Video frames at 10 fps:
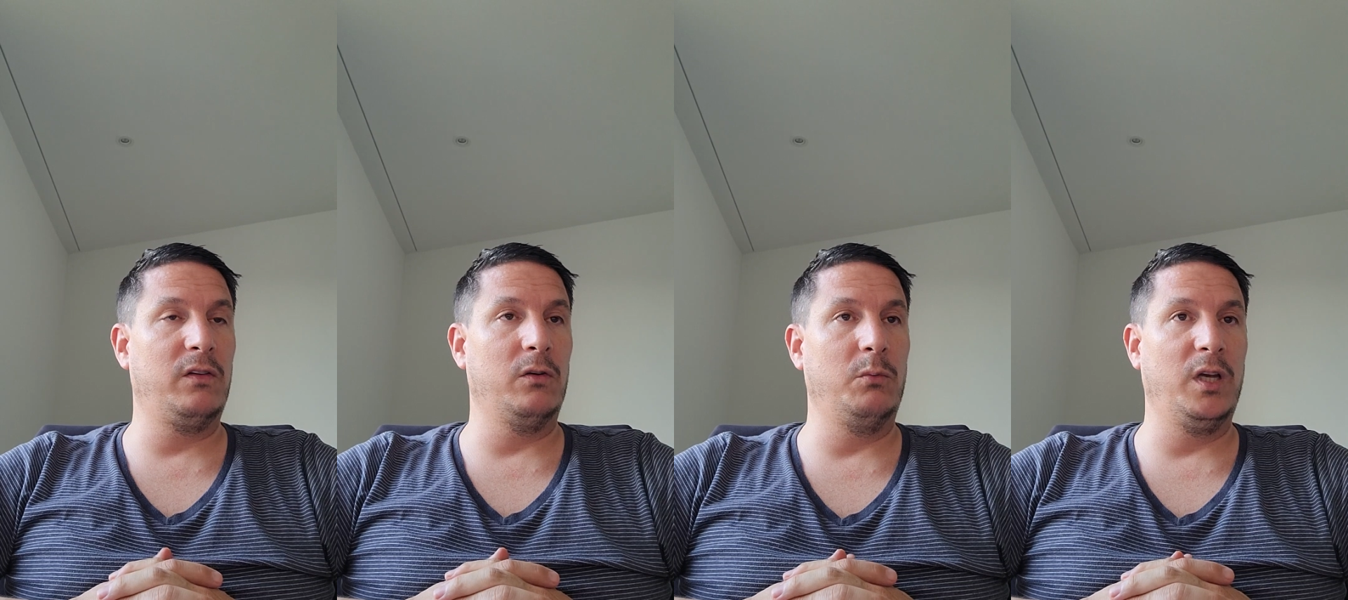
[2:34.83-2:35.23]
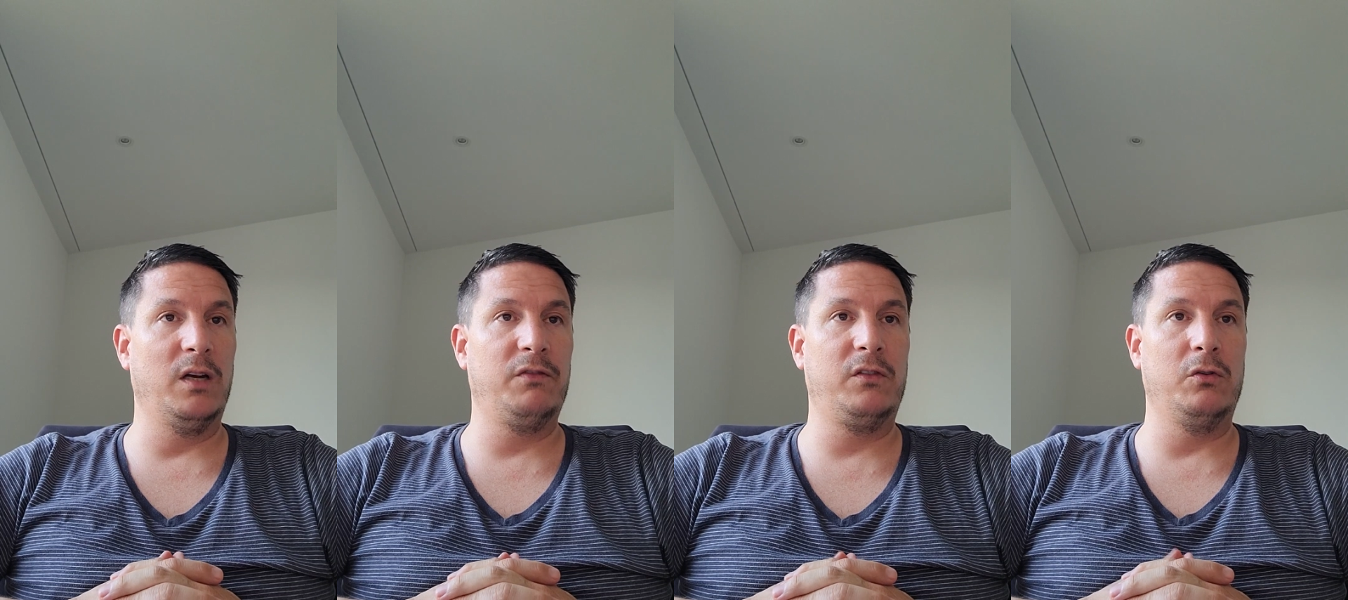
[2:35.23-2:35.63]
so we
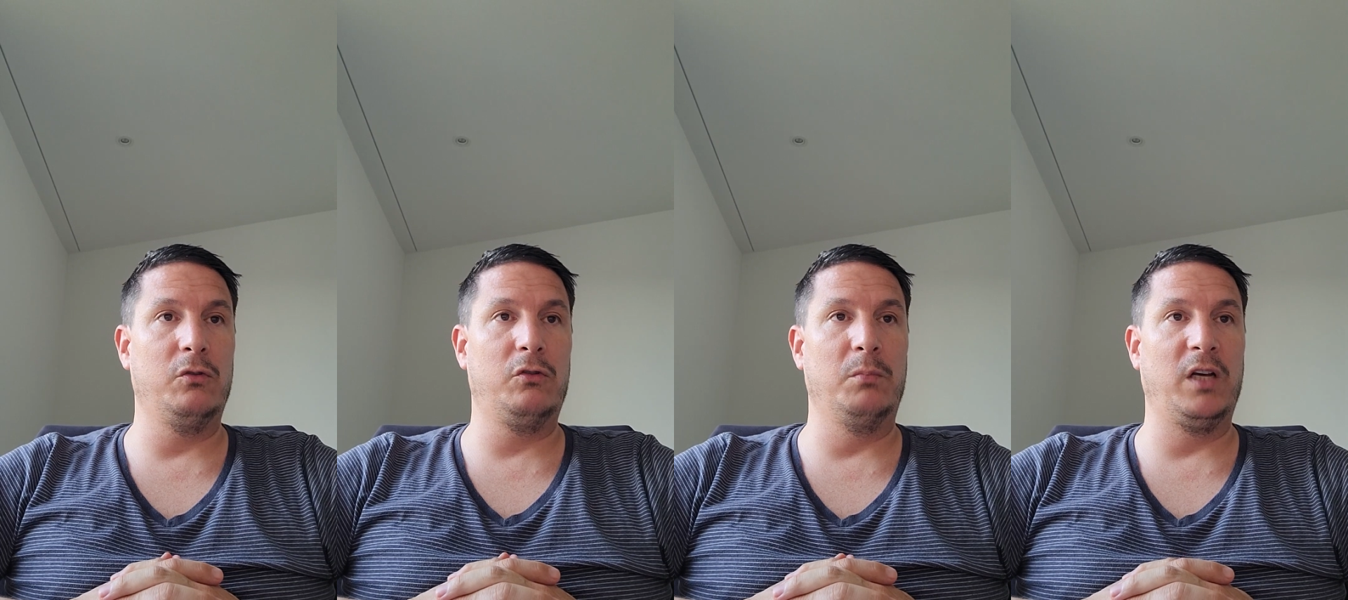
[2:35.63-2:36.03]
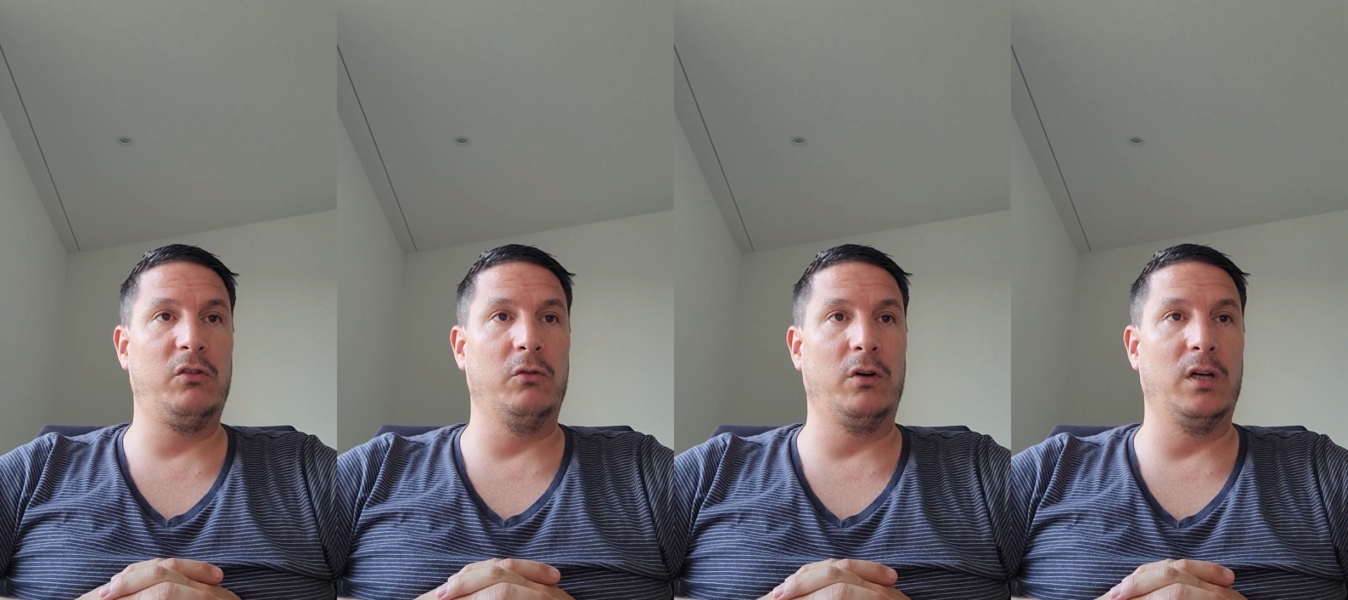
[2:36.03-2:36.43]
have to make
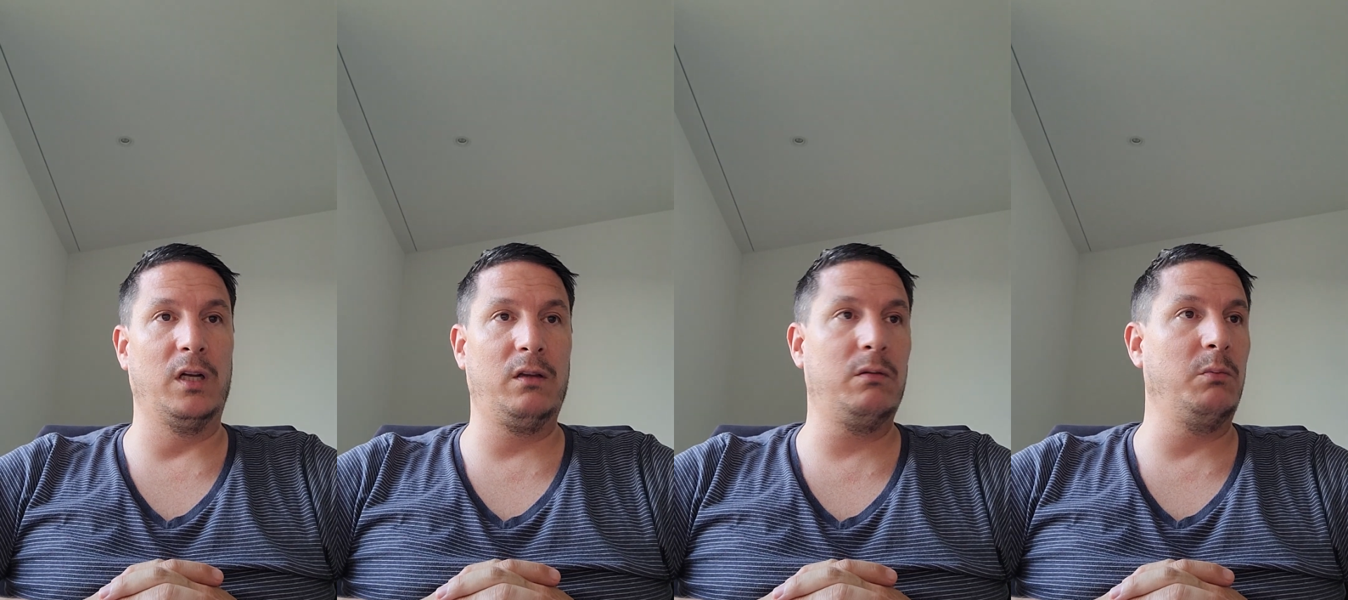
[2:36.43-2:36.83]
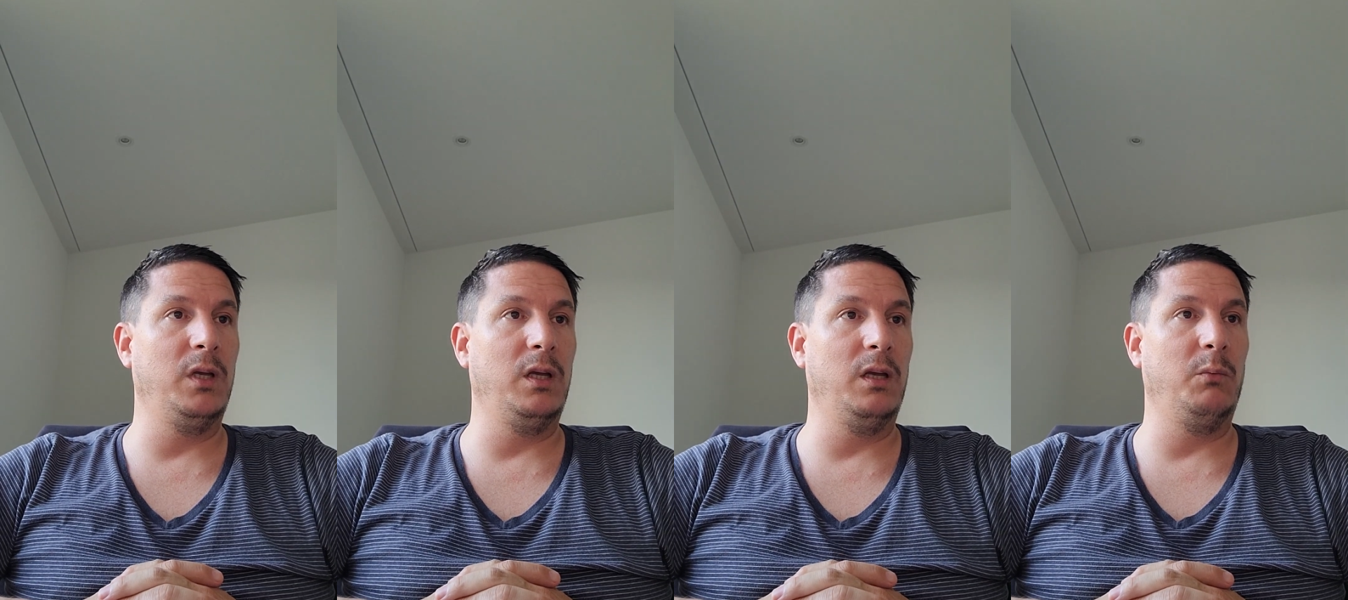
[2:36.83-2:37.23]
sure that
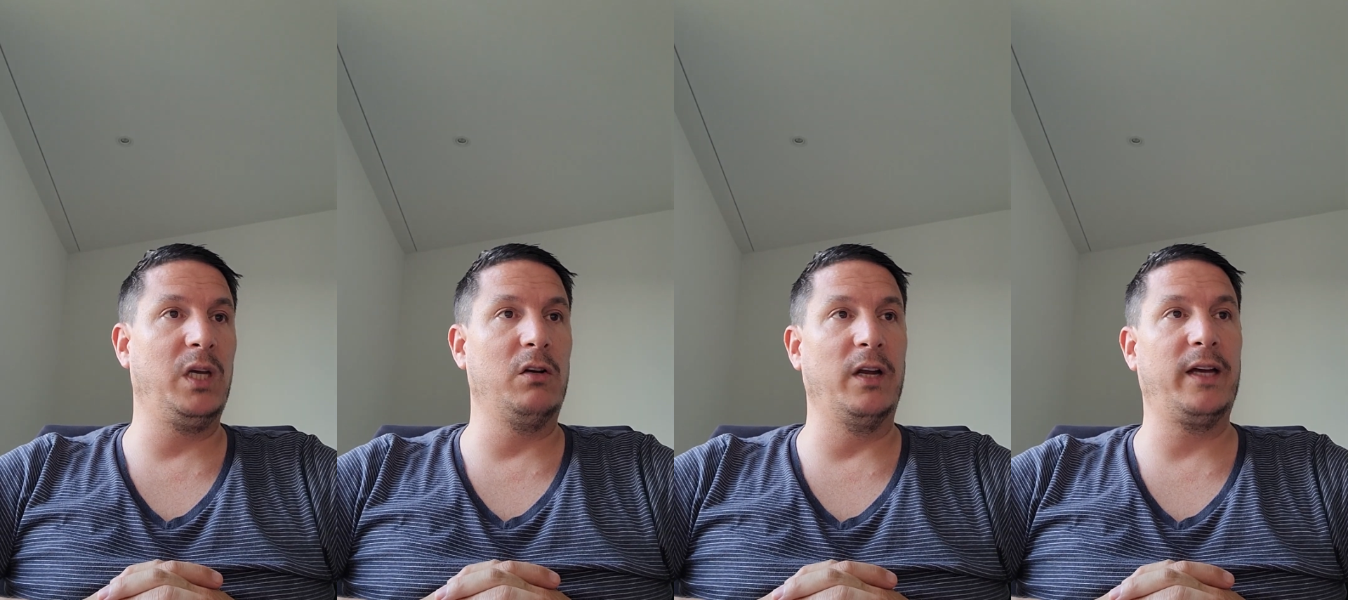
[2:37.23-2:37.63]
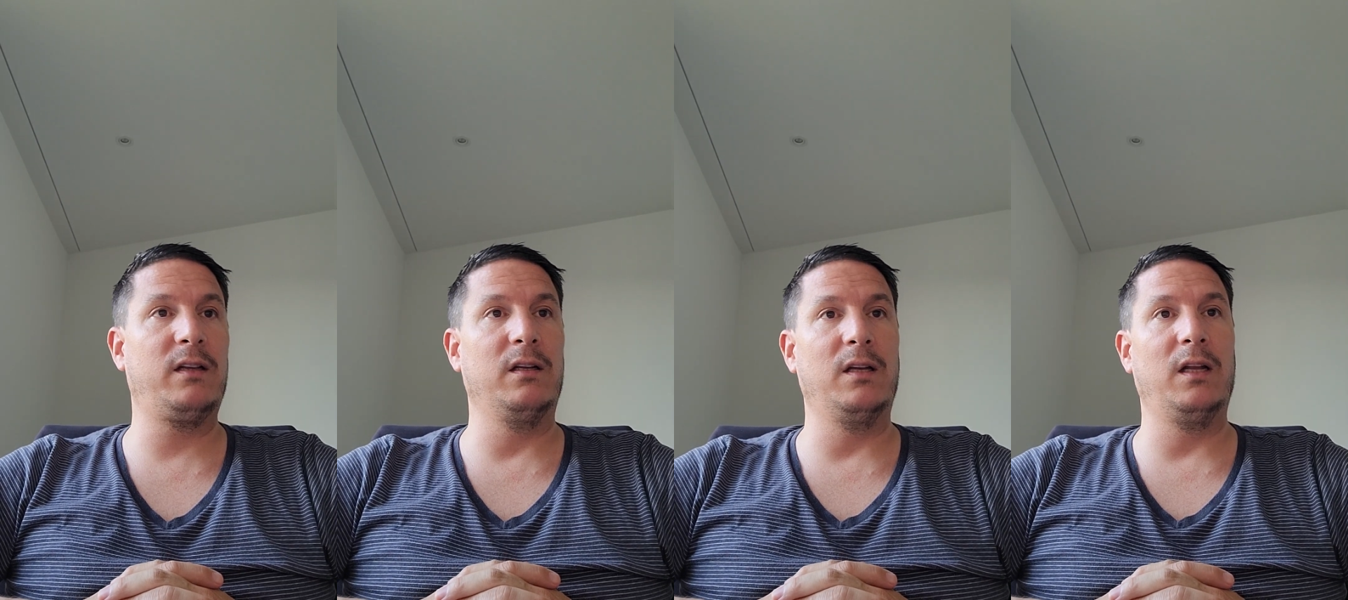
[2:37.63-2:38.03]
we collect
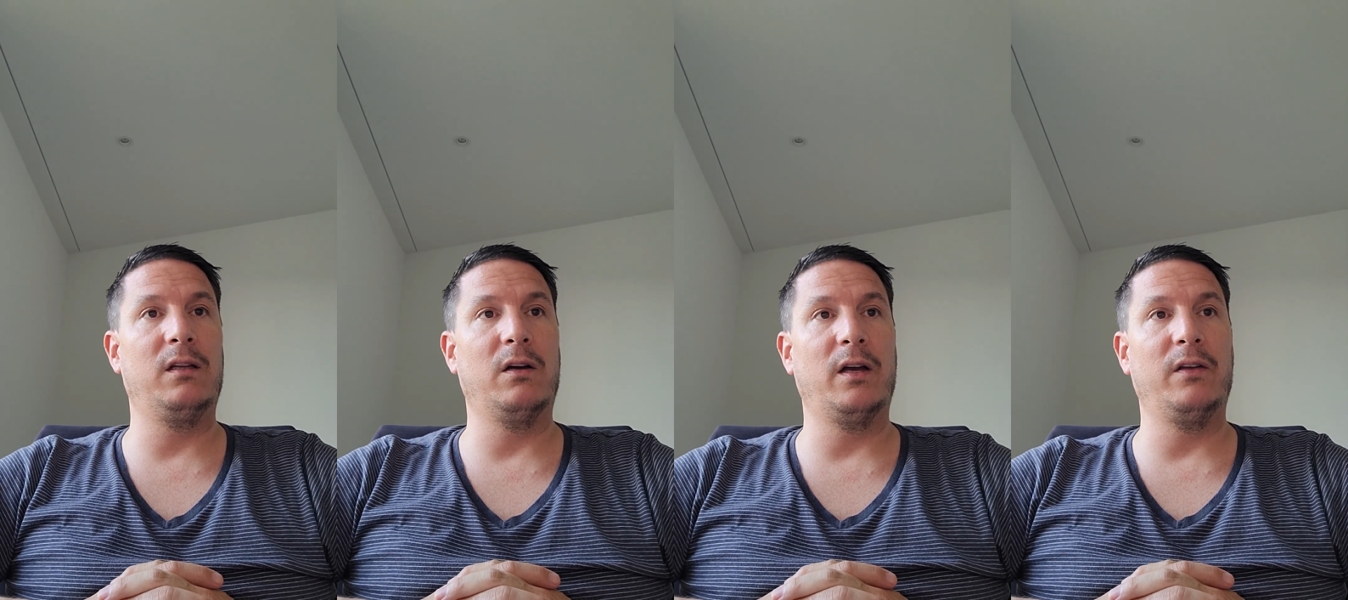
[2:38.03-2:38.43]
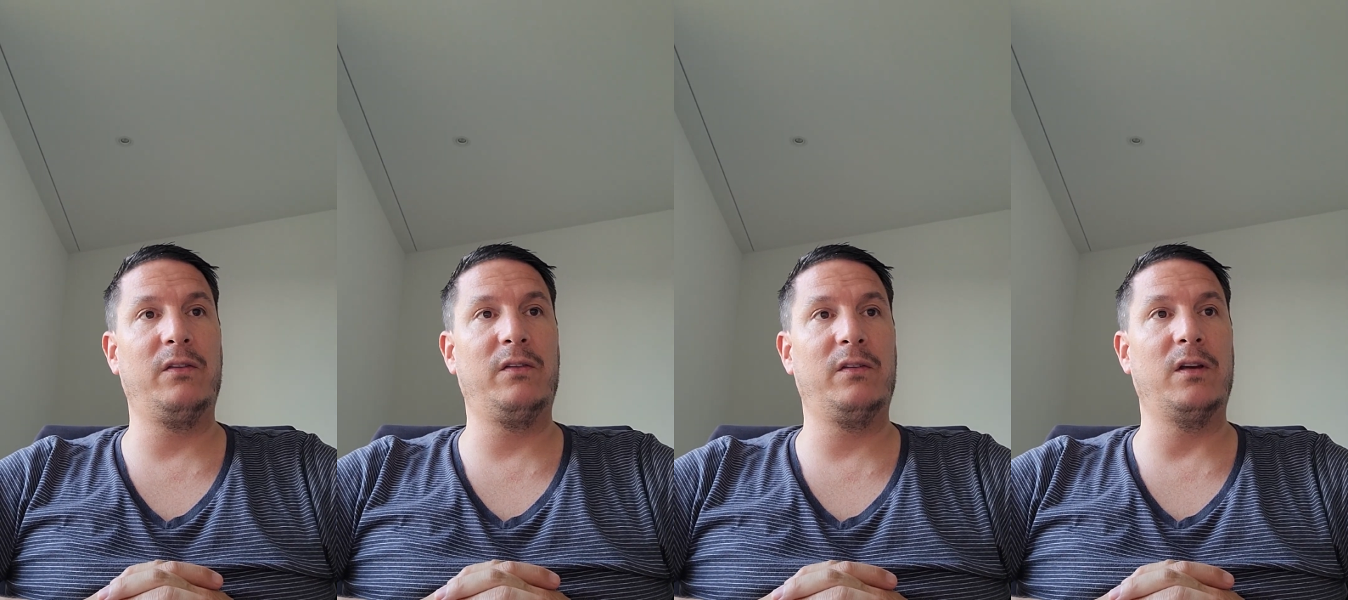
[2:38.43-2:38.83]
the data
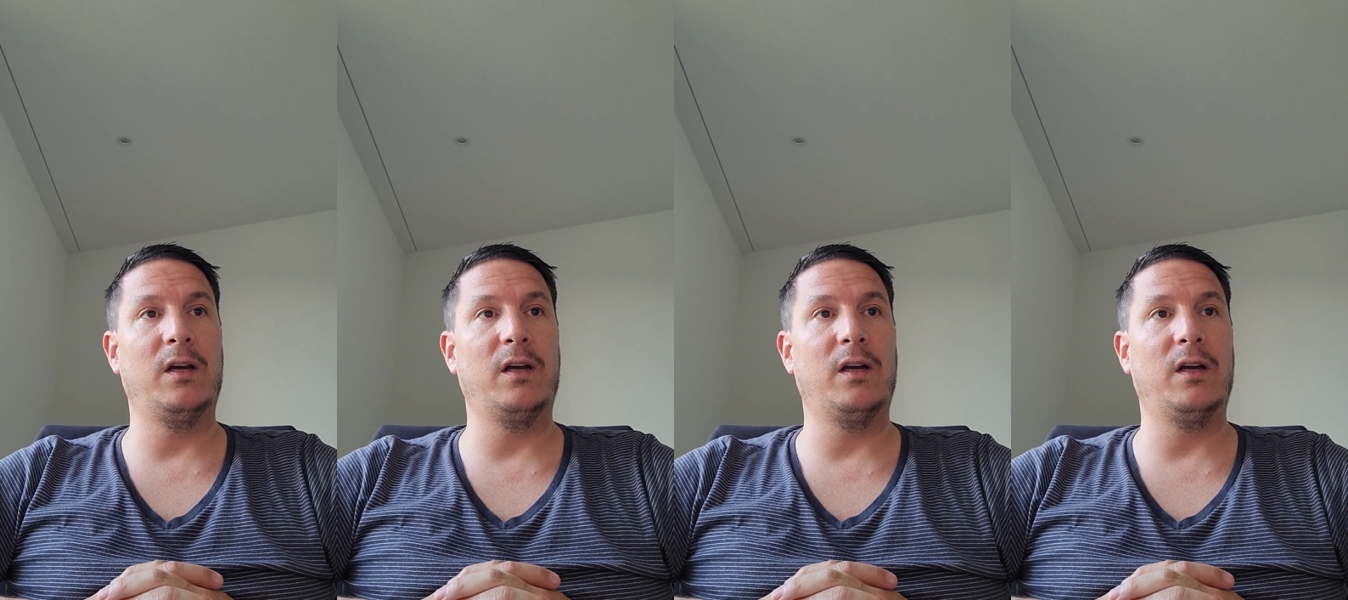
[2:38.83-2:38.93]
as